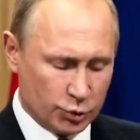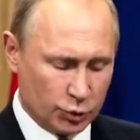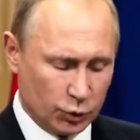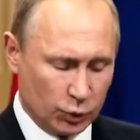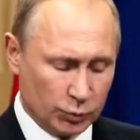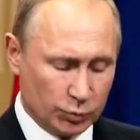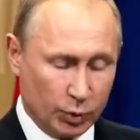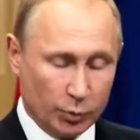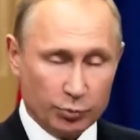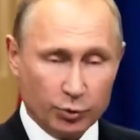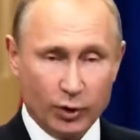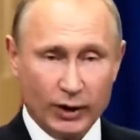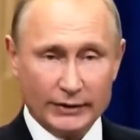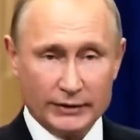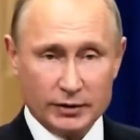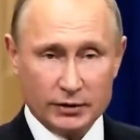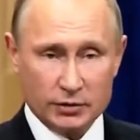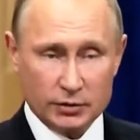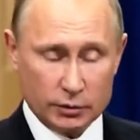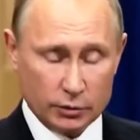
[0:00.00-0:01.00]
I
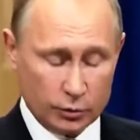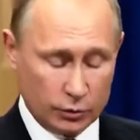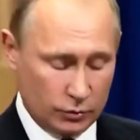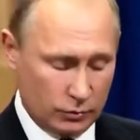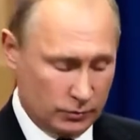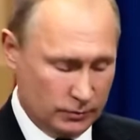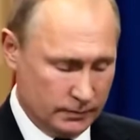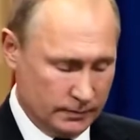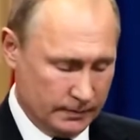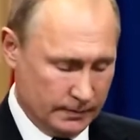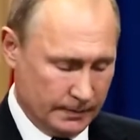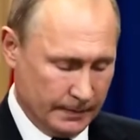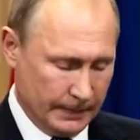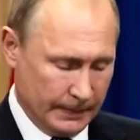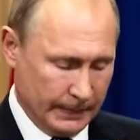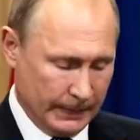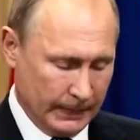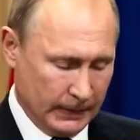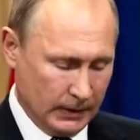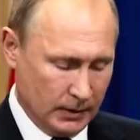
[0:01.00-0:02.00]

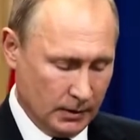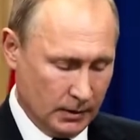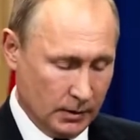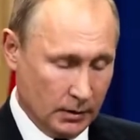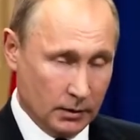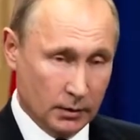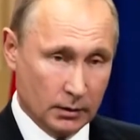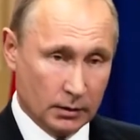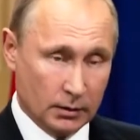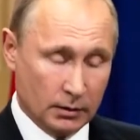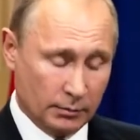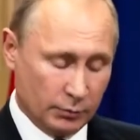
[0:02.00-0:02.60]
reminded President